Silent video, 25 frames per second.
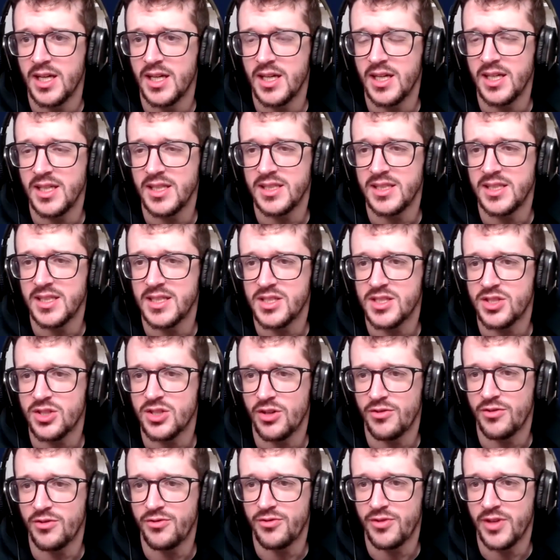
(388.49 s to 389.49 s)
in terms
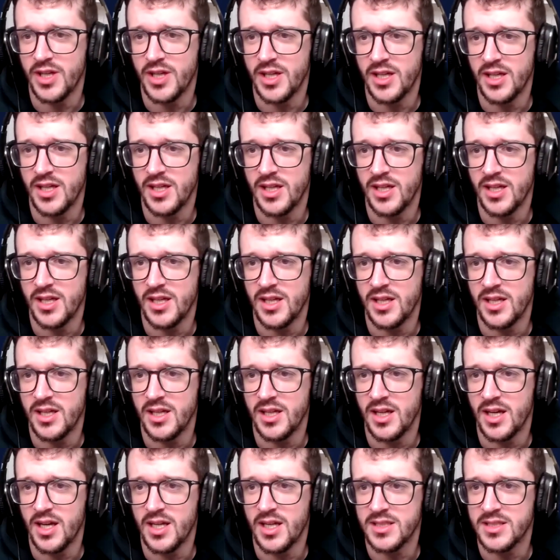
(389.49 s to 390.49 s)
of
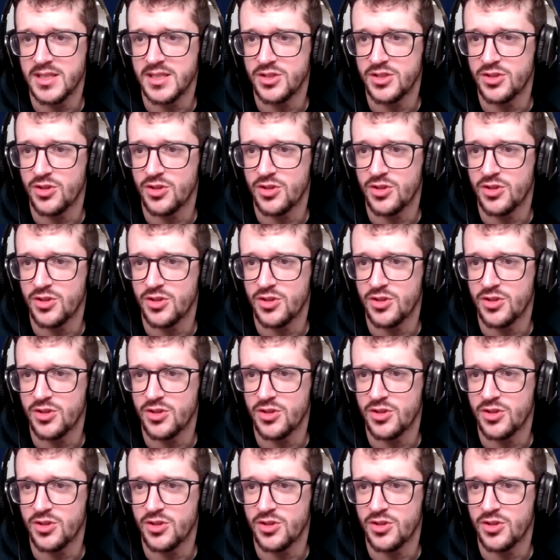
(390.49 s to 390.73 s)
asking.